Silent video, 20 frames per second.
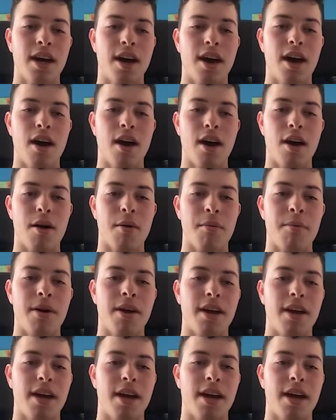Um,
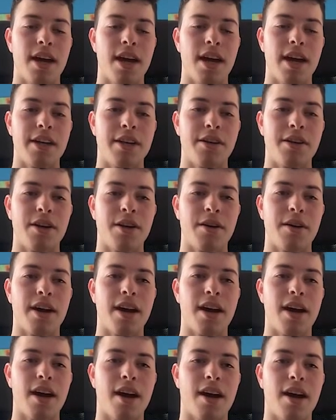and
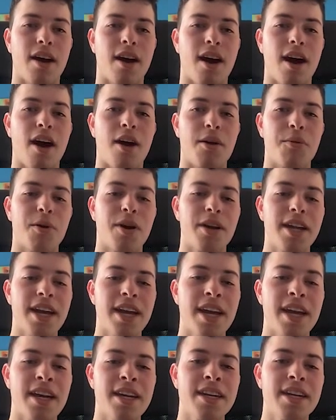on one
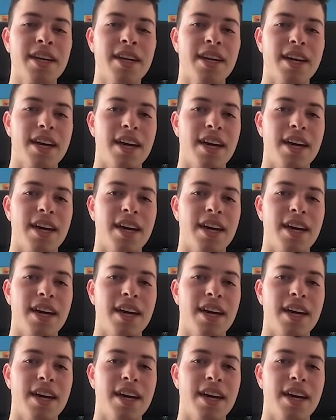hand,